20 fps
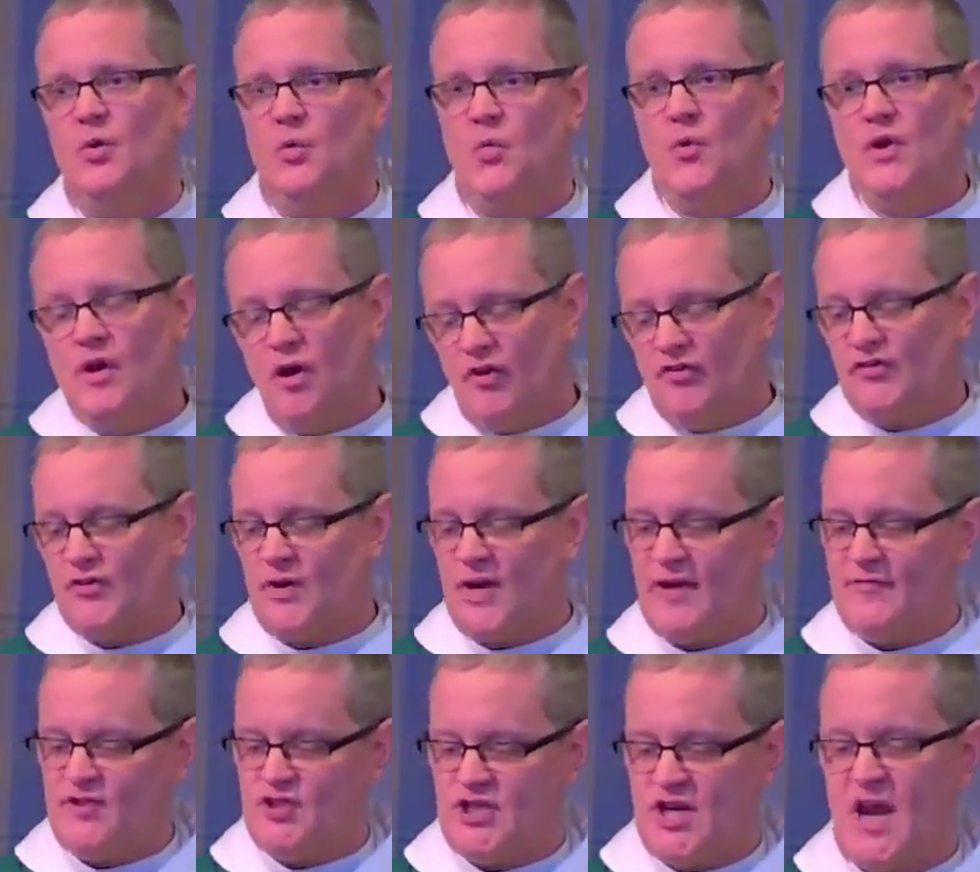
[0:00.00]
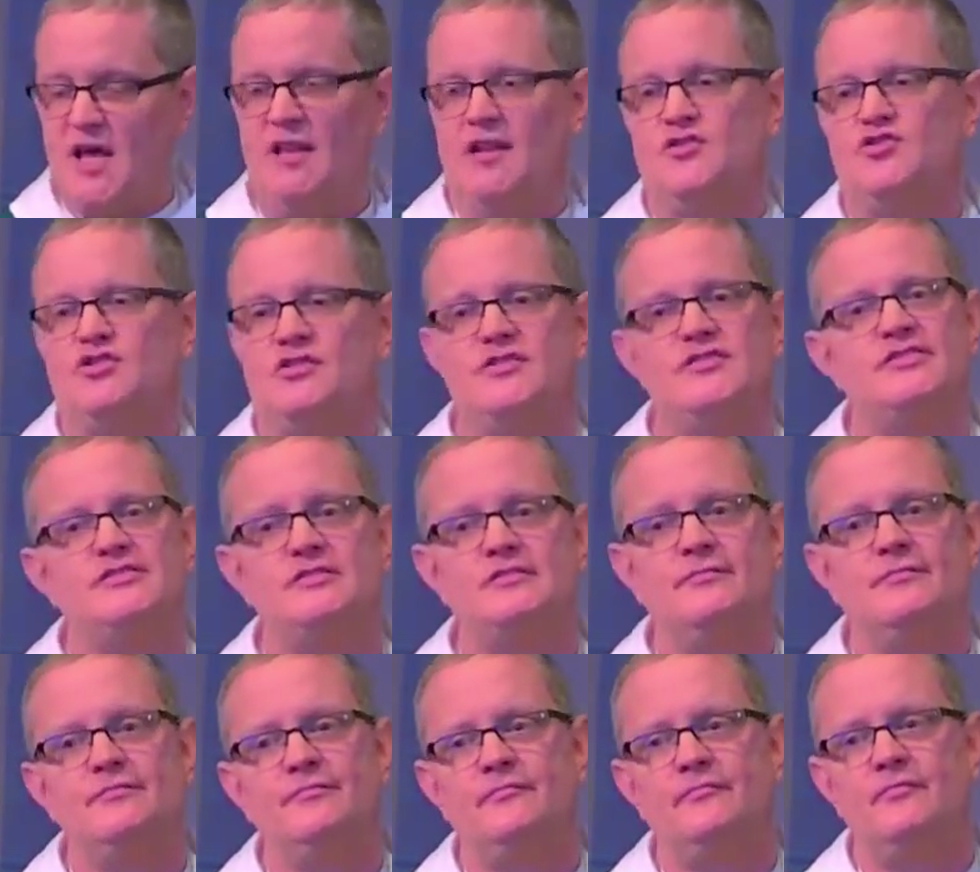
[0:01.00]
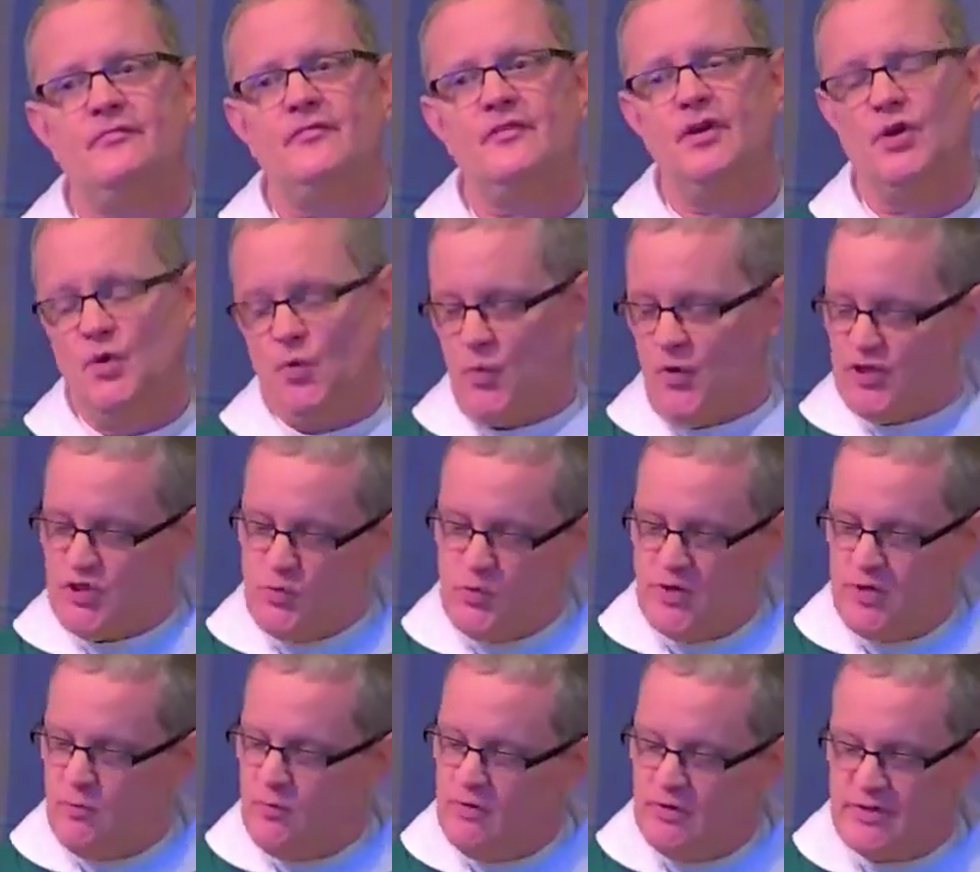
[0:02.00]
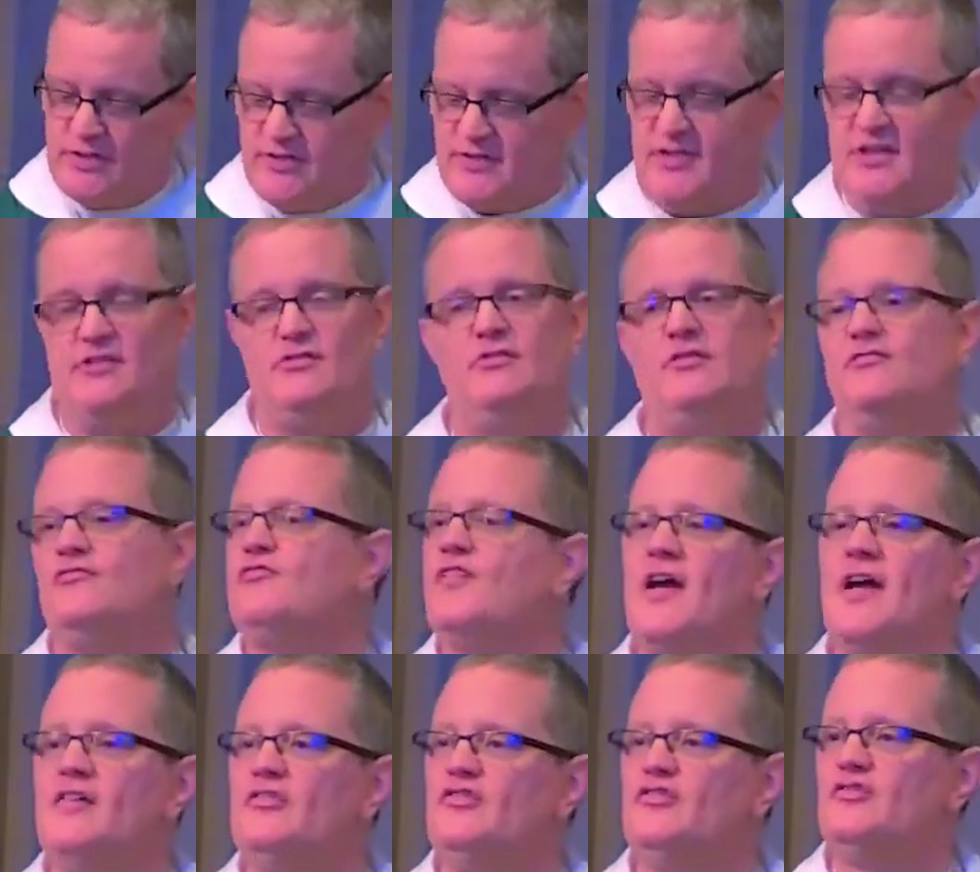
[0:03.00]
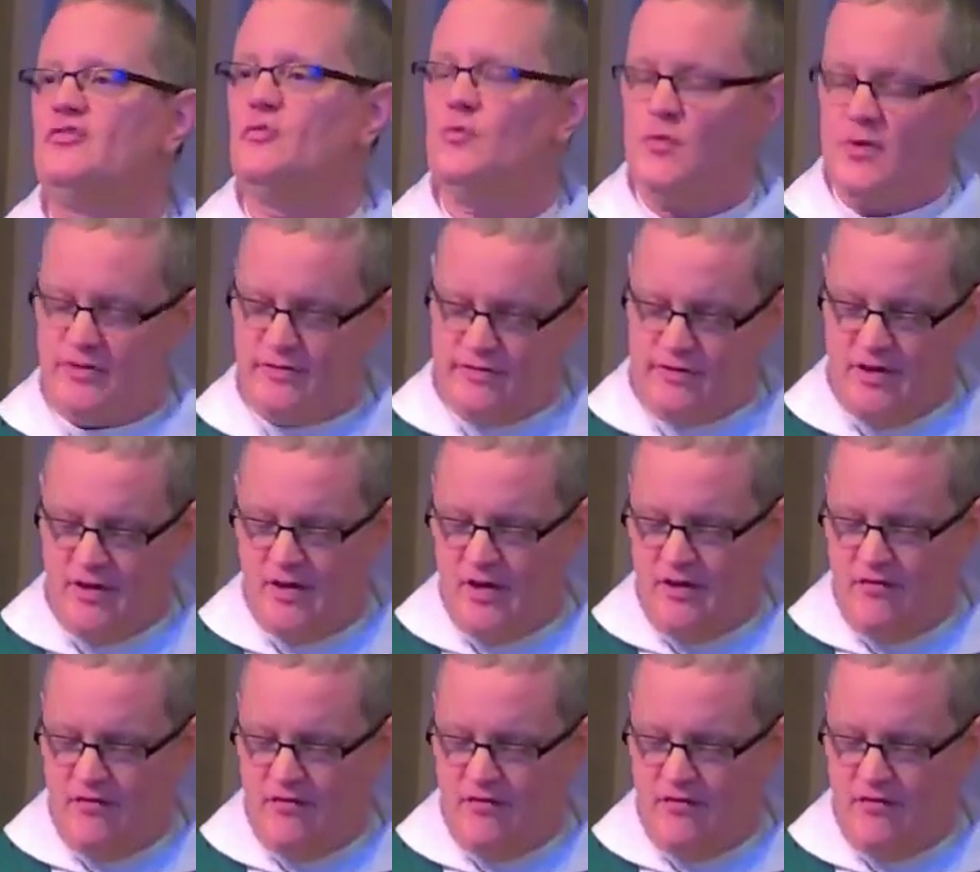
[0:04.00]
We also have challenges, which we will continue to face with